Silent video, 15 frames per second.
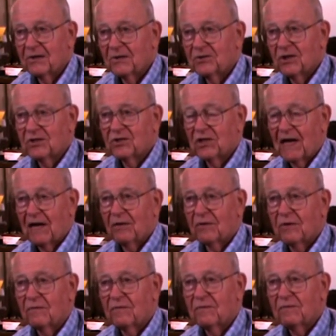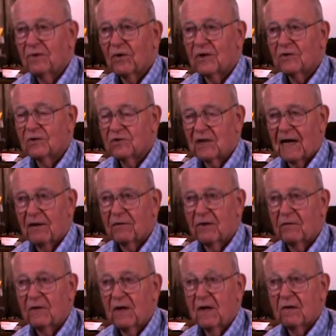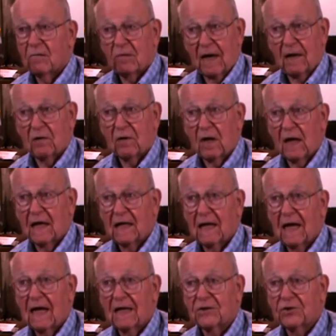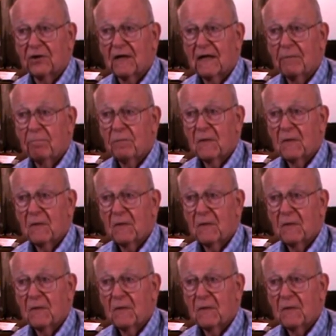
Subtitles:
just south of Round Lake, actually.